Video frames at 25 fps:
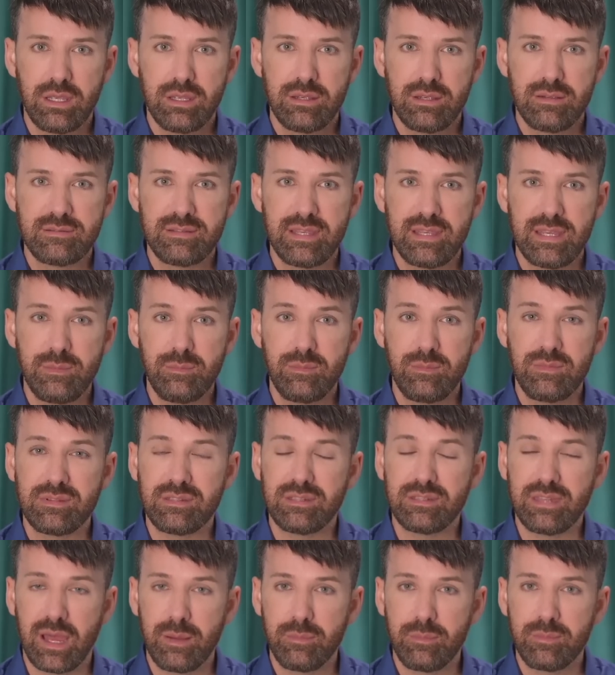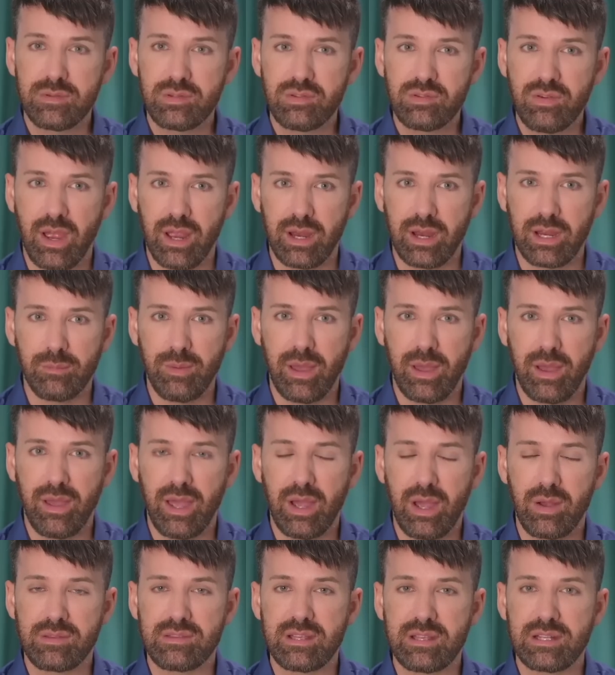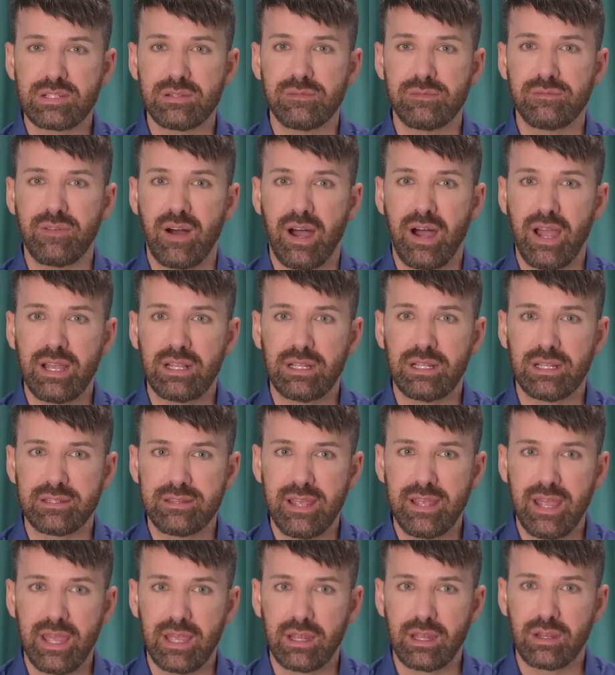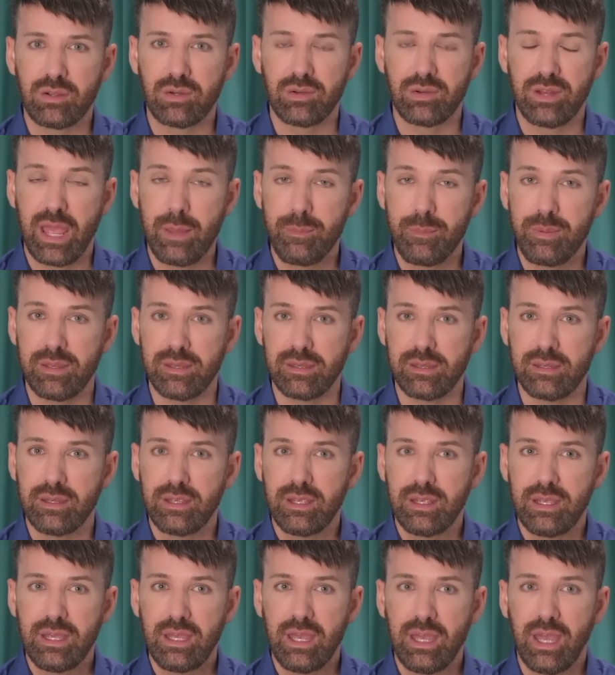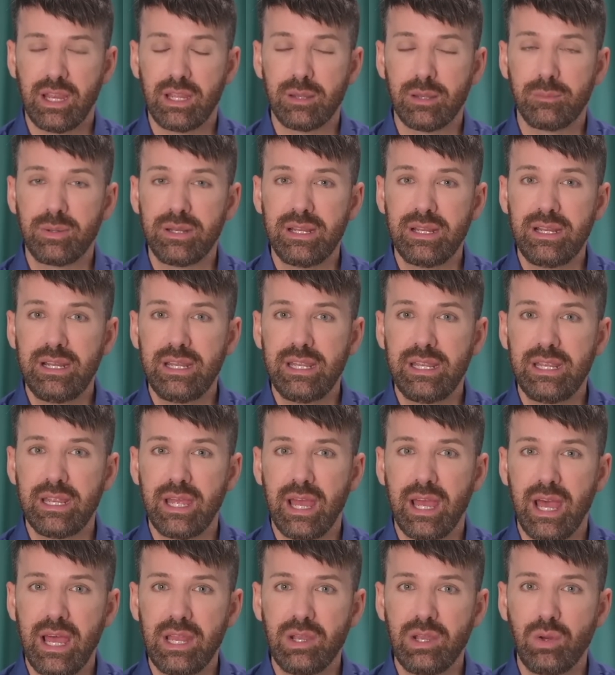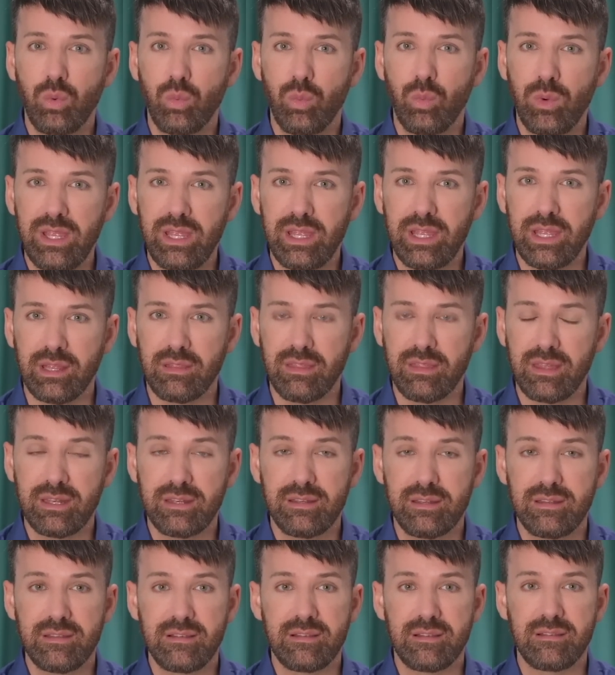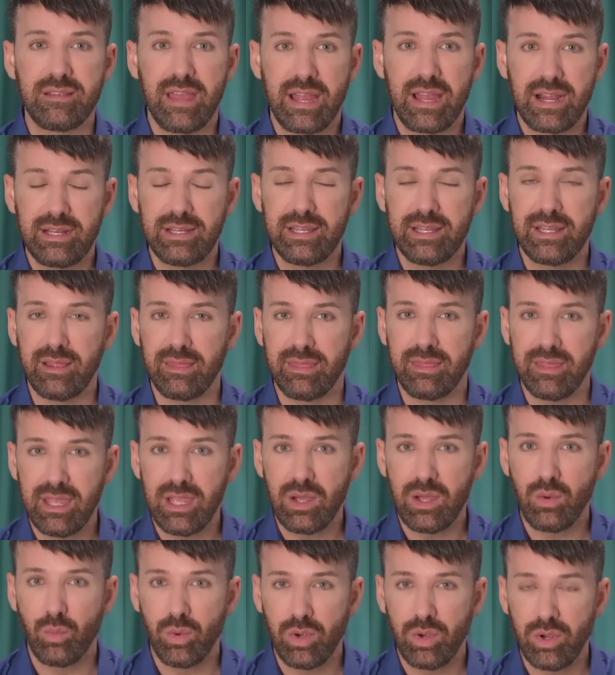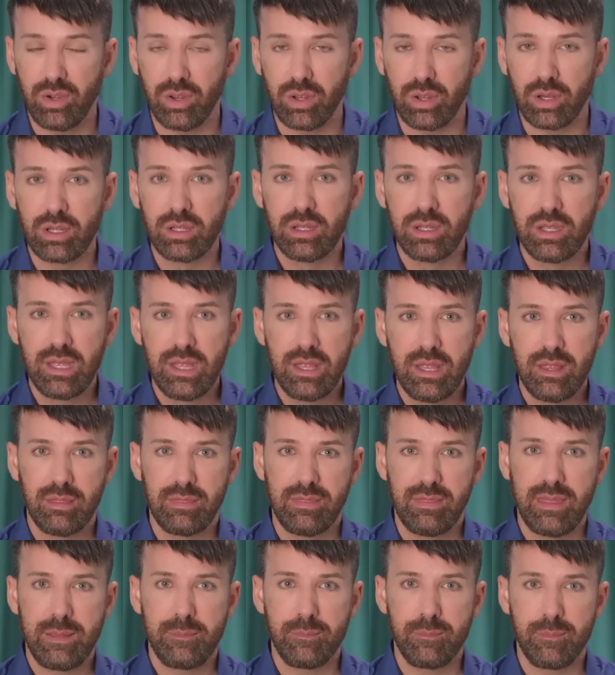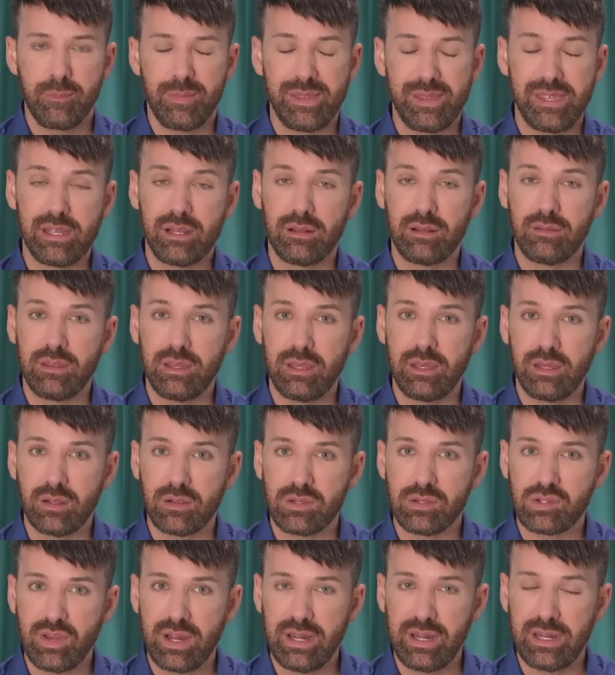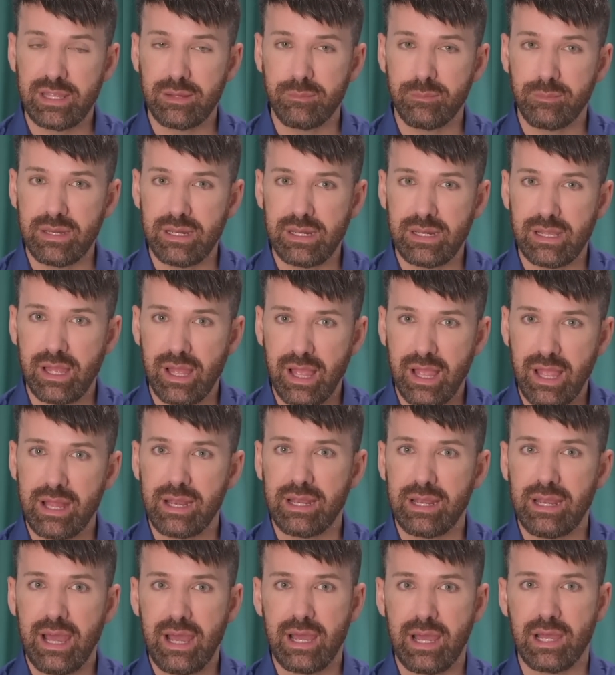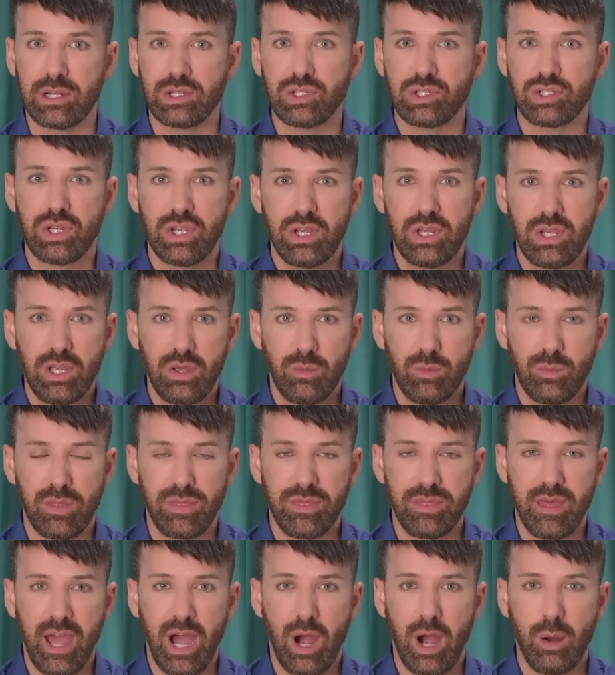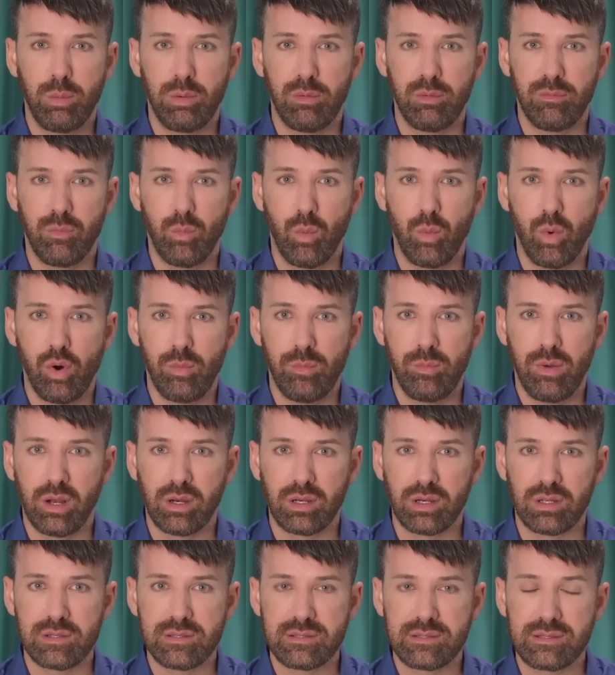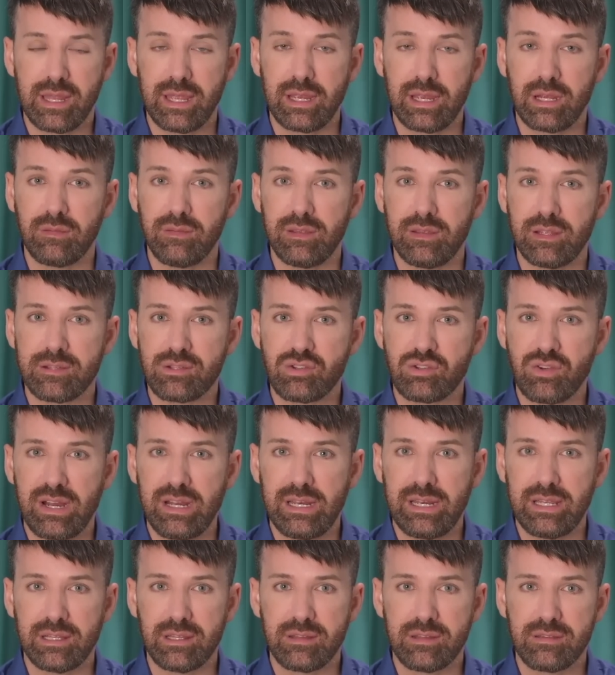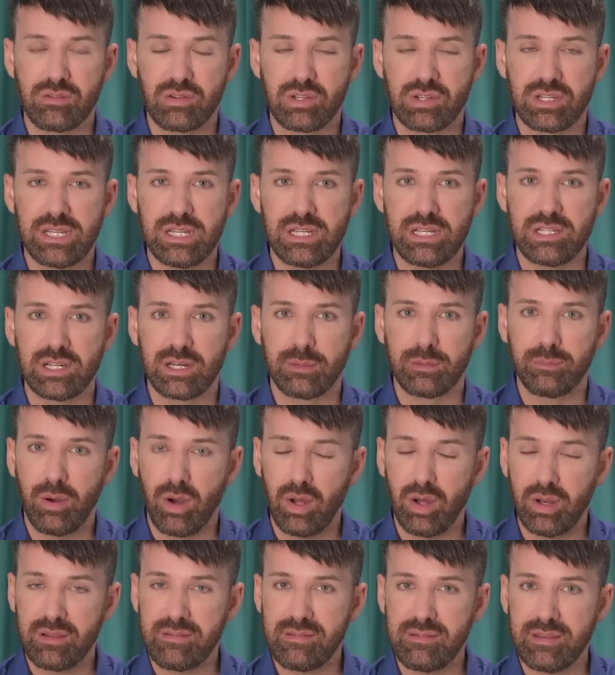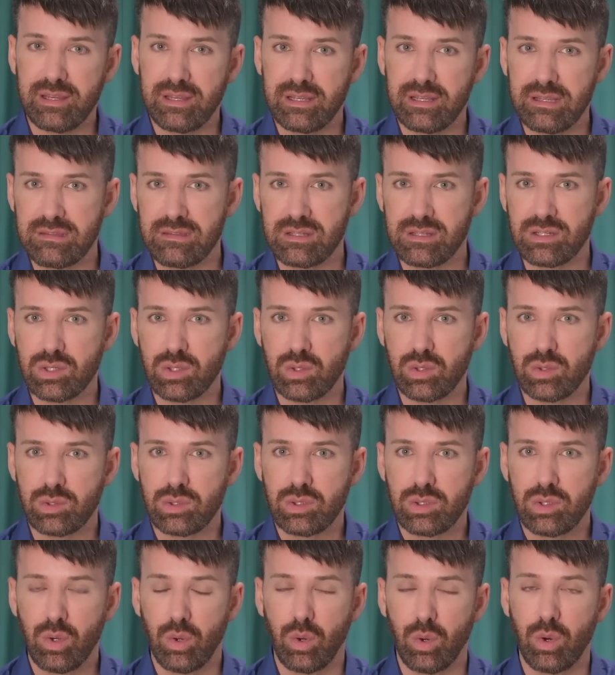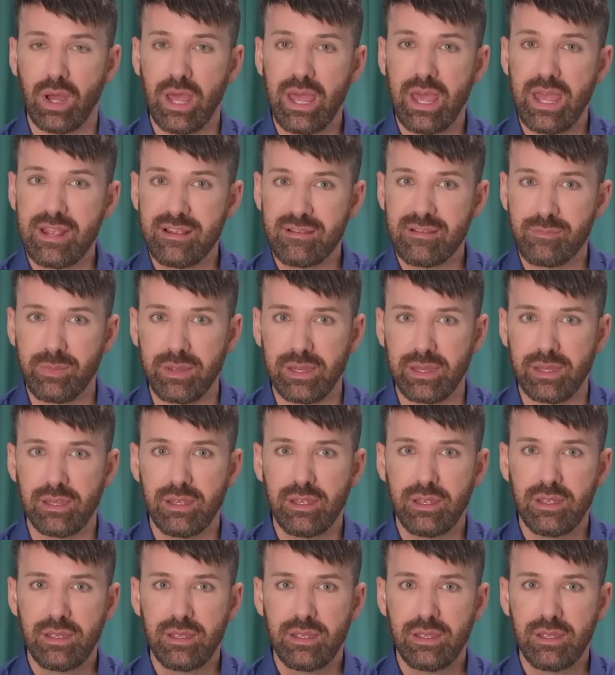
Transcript: seems dumbstruck about how such a vile attack could happen and completely unaware that it is exactly their work, them being the Australian media at large, with the help of warmongers like the Australian Strategic Policy Institute, or ASPI,